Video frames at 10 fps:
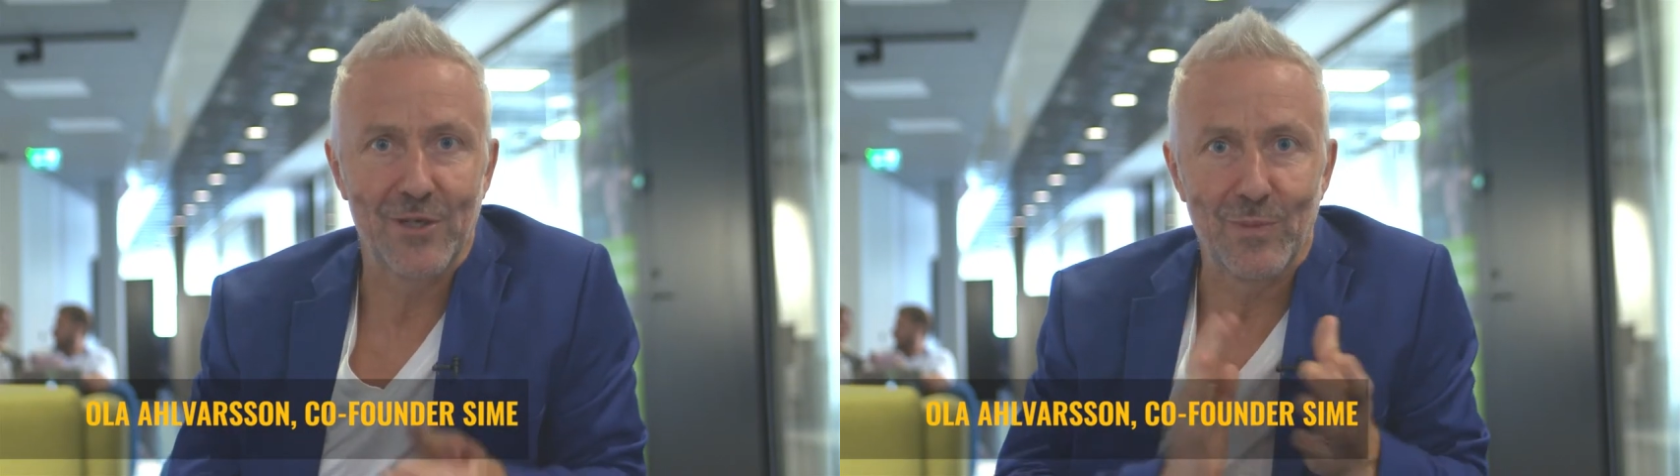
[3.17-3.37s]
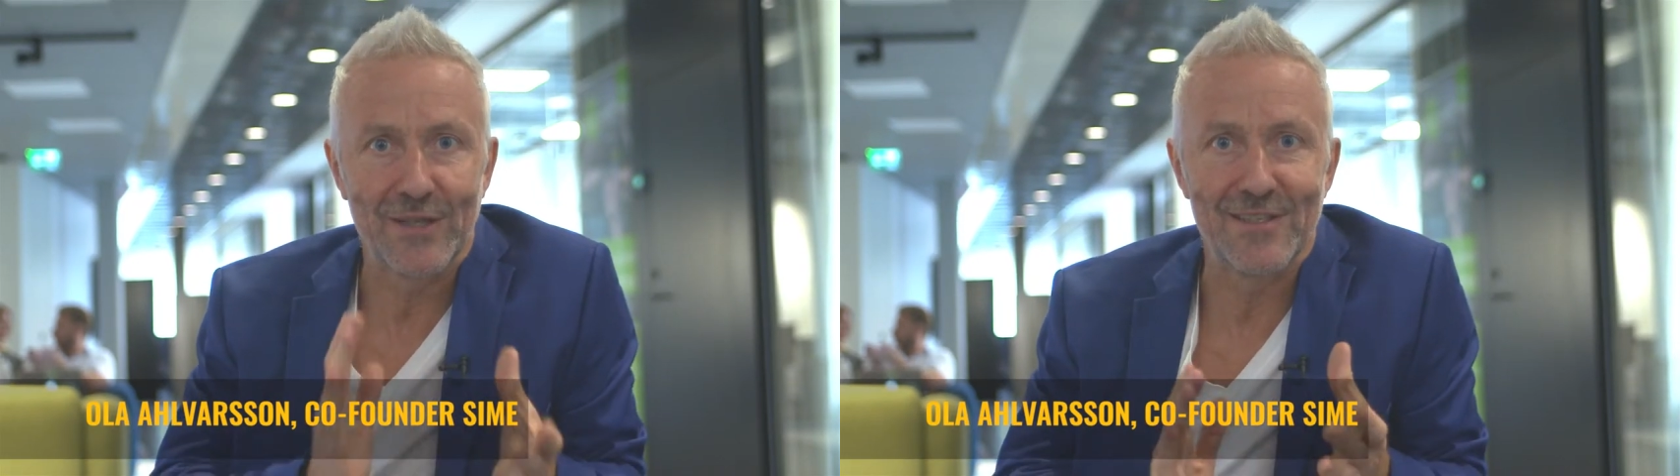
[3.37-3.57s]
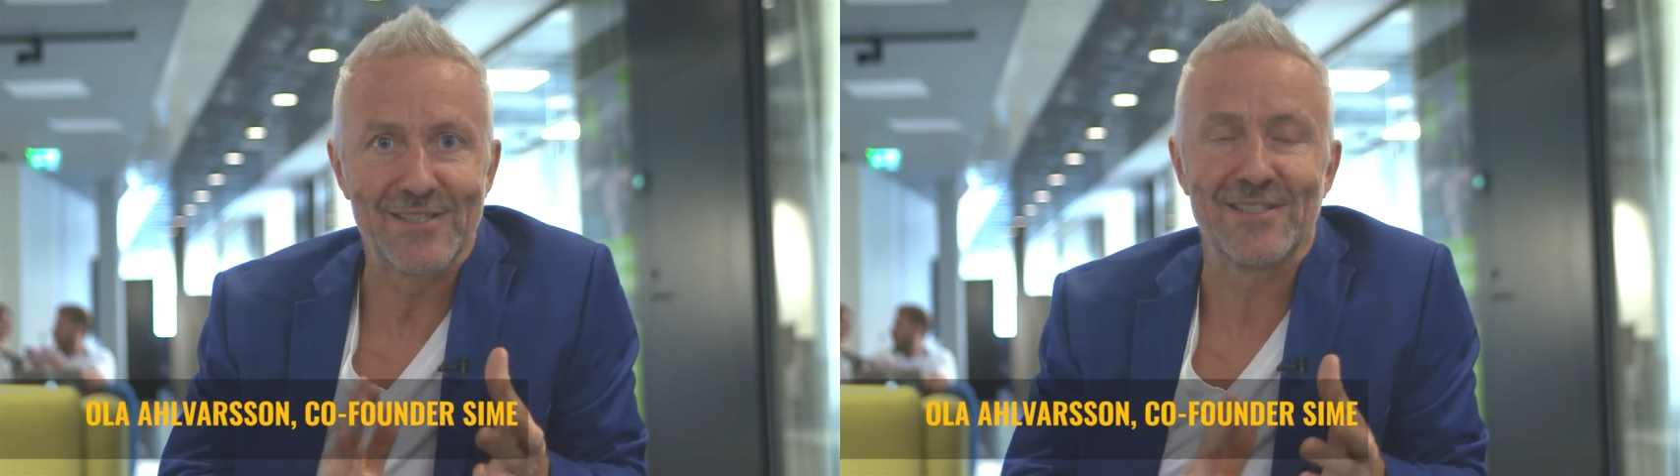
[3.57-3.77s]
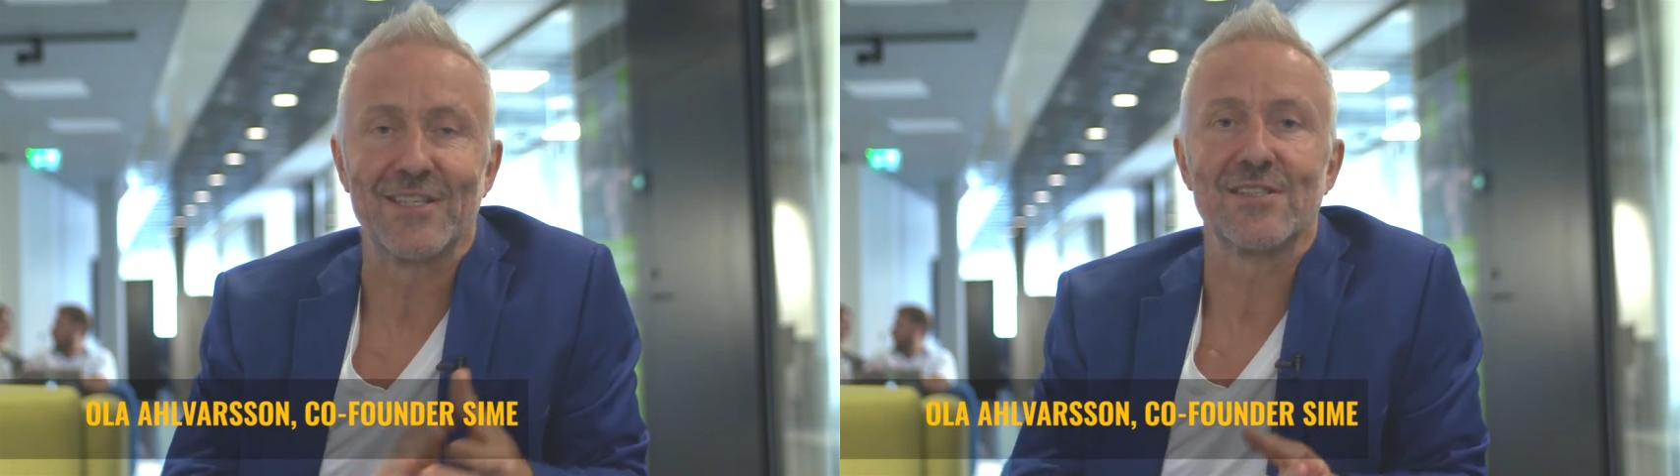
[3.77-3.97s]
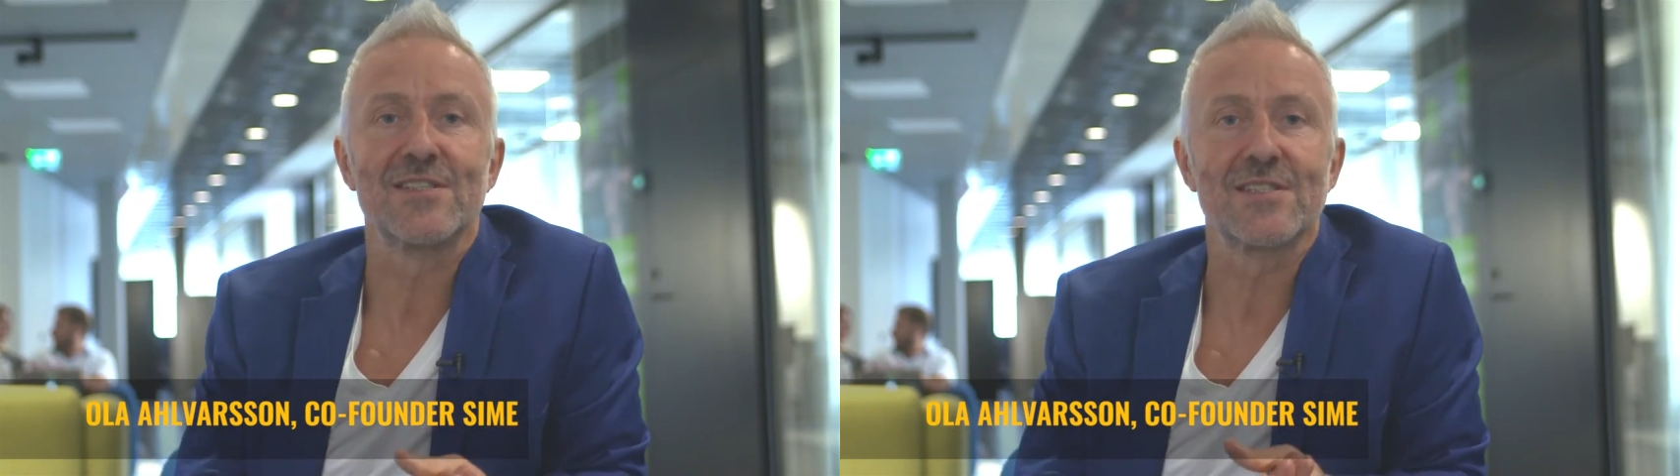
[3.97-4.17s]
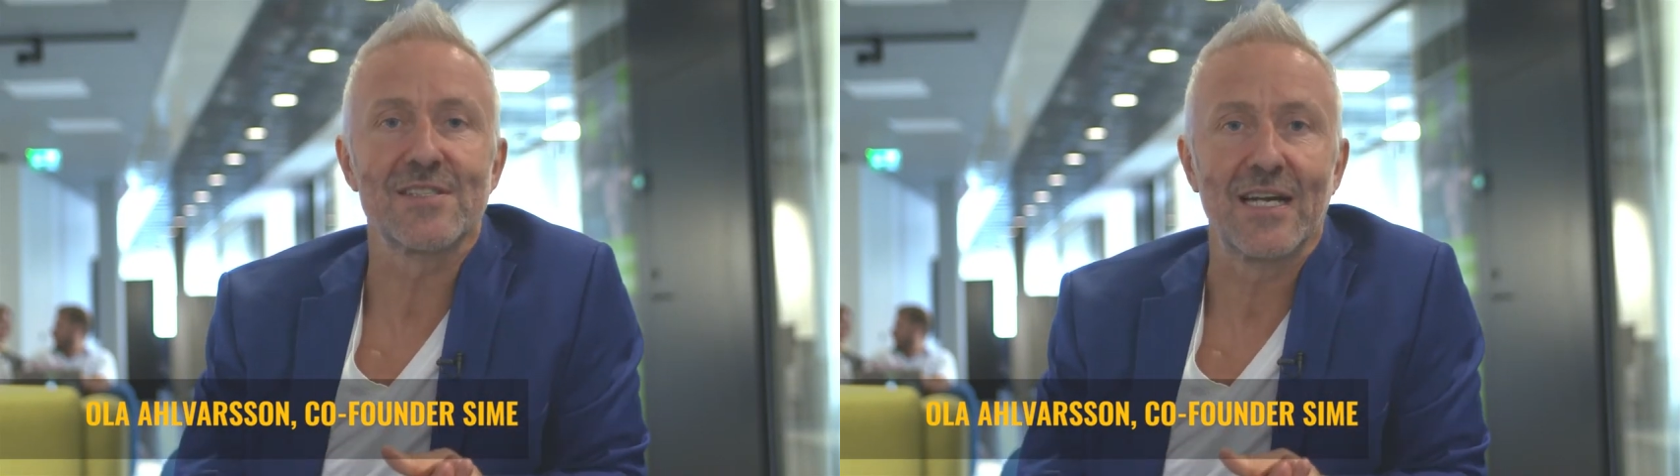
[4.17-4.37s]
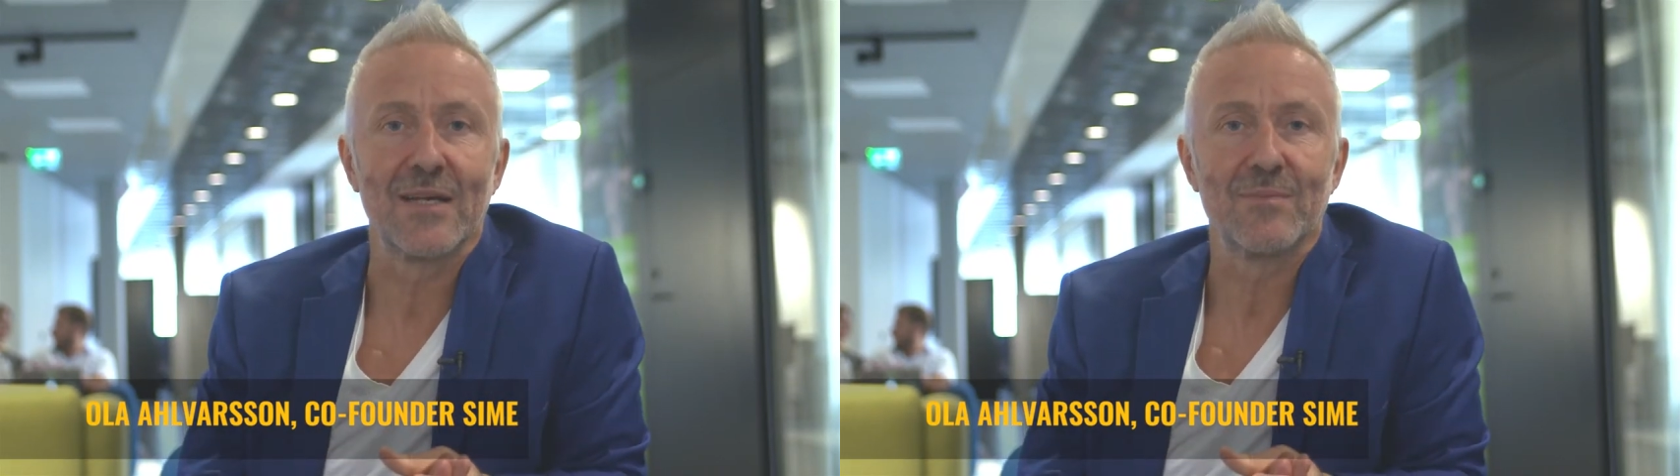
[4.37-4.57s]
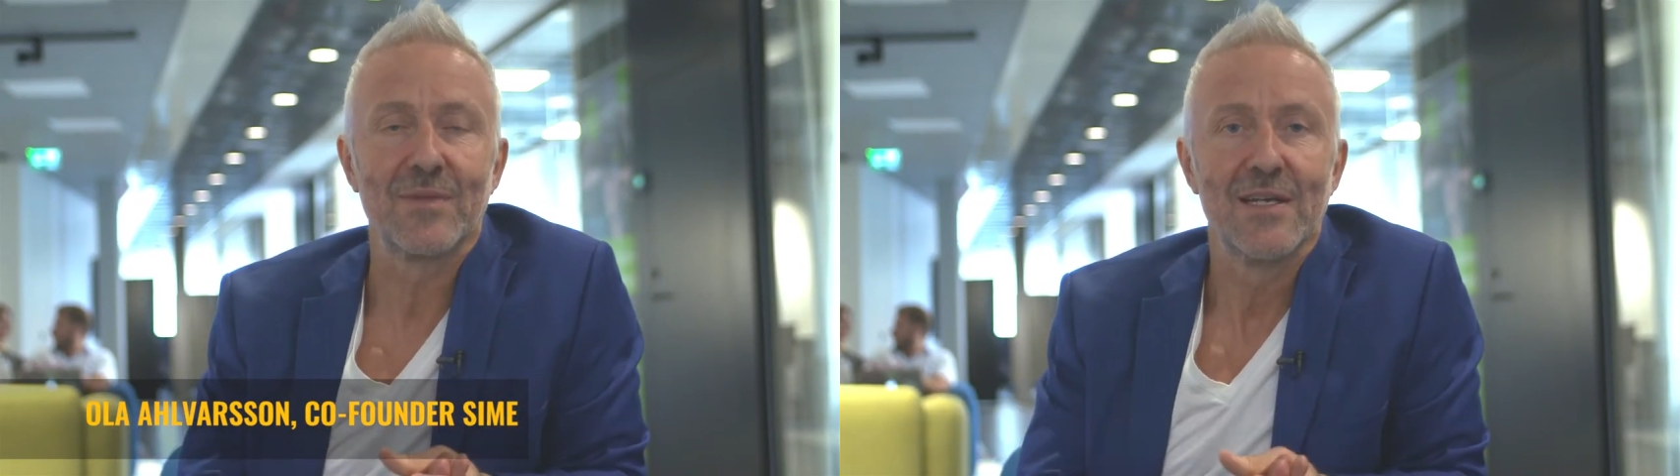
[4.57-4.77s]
about this year's Sime.